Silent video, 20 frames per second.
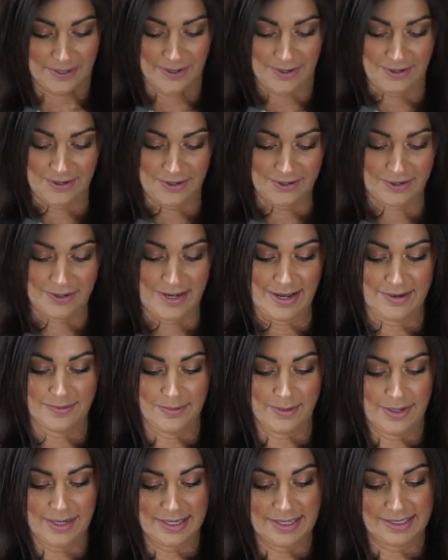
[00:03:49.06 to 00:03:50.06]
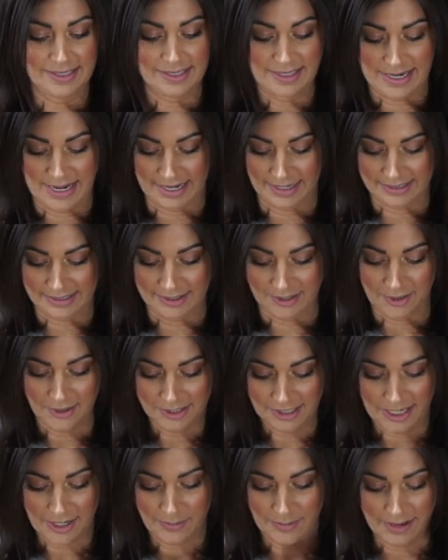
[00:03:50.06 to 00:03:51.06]
All right, what is next? It looks
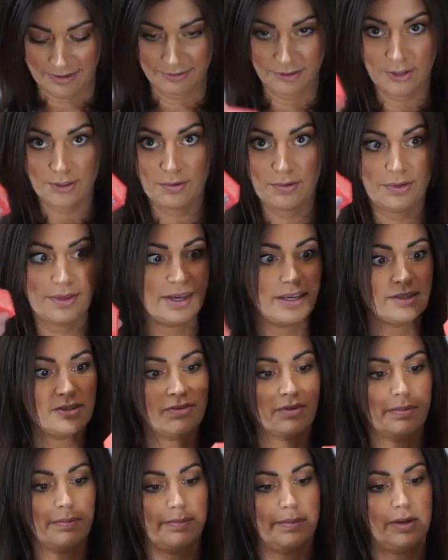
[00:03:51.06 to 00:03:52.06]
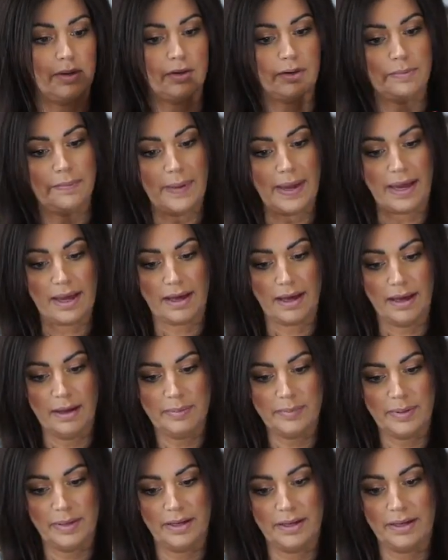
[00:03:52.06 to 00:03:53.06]
like we have two things from Milk
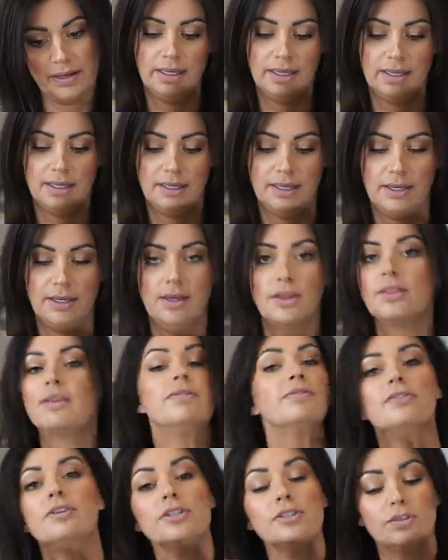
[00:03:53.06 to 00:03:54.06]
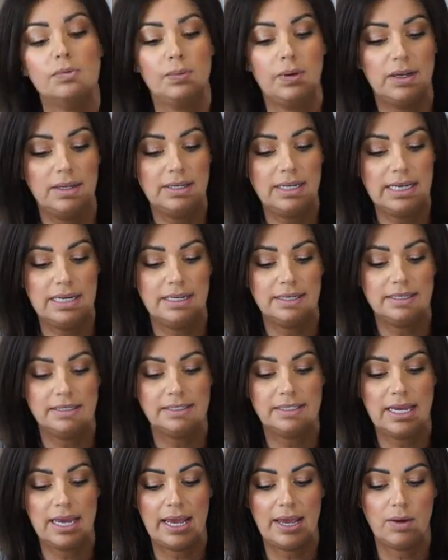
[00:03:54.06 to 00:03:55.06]
Makeup. The first one is
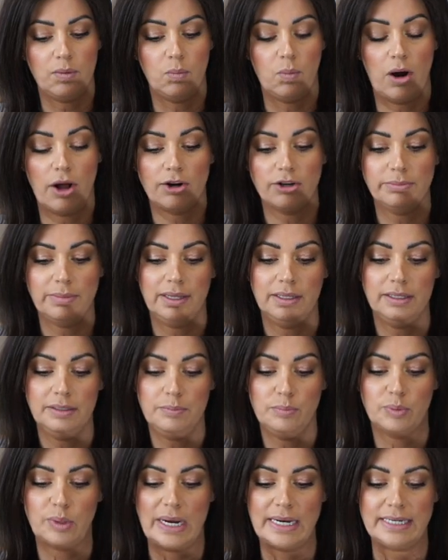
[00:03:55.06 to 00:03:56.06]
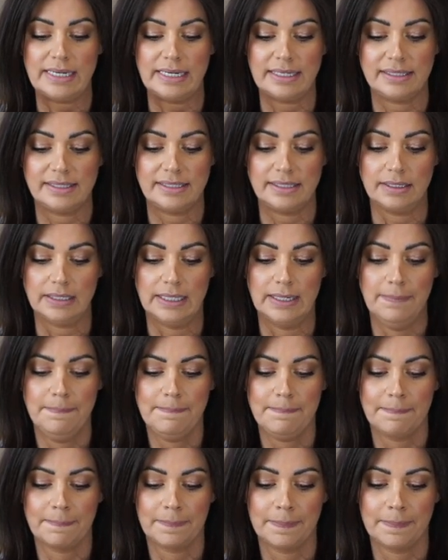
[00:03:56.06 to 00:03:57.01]
a watermelon brightening serum.